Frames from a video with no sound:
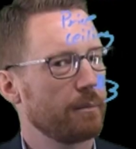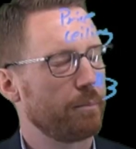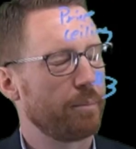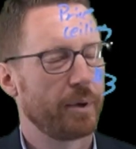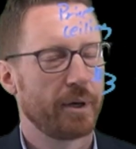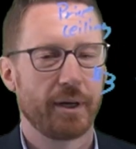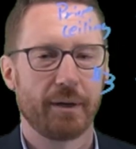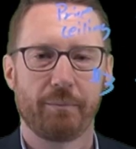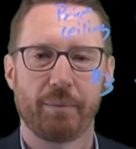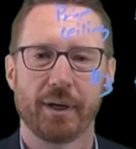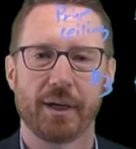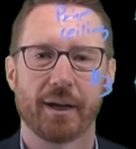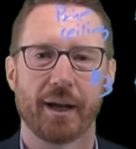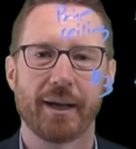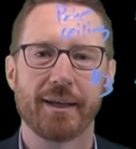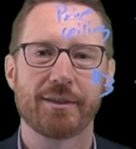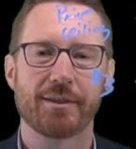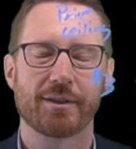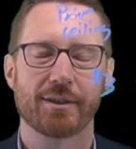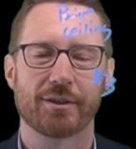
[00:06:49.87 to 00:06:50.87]
but it'd be
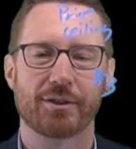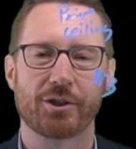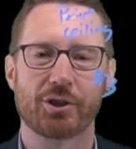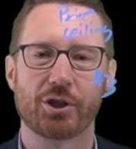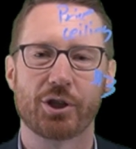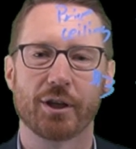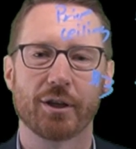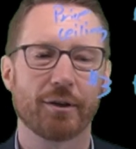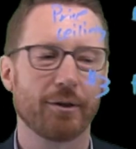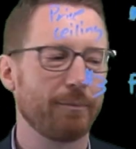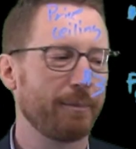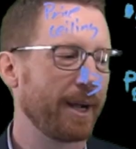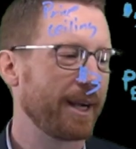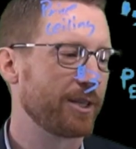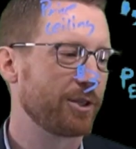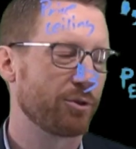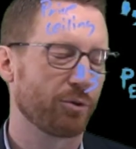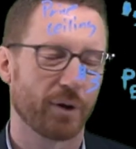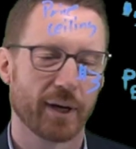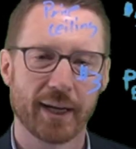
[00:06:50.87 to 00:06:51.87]
nice to chill my
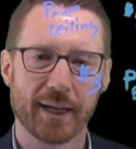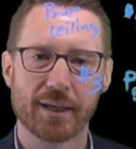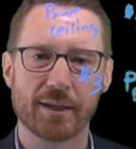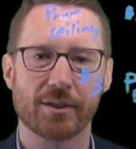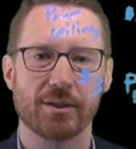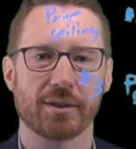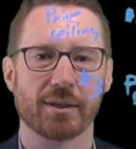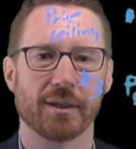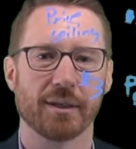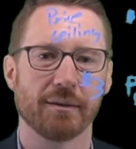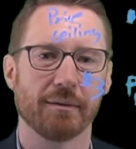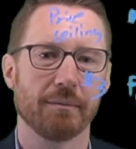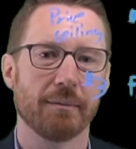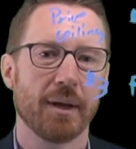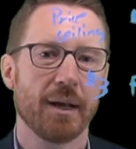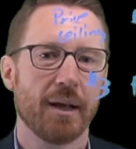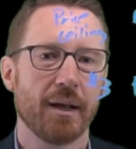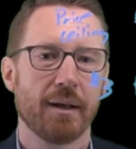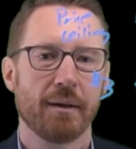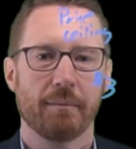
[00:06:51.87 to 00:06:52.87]
drinks
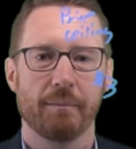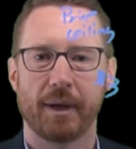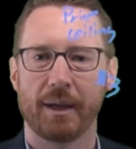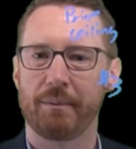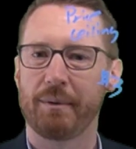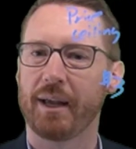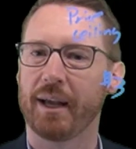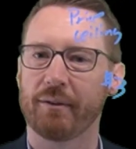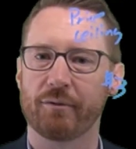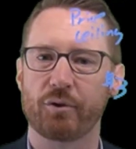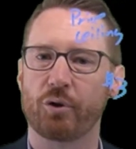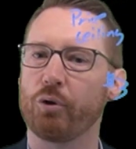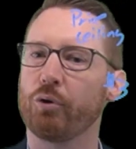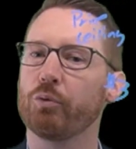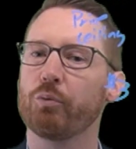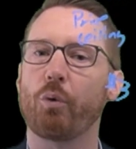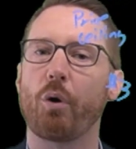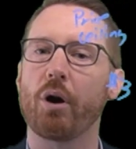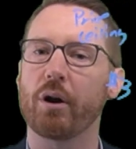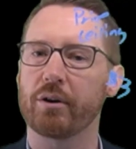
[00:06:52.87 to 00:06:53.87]
and maybe have
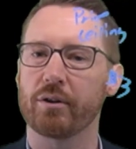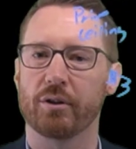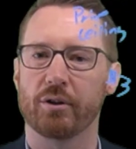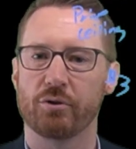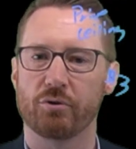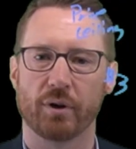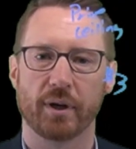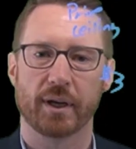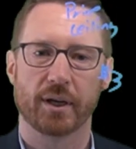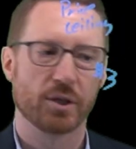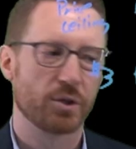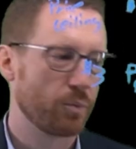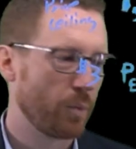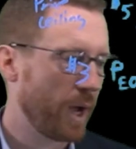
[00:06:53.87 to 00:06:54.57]
cold water to drink as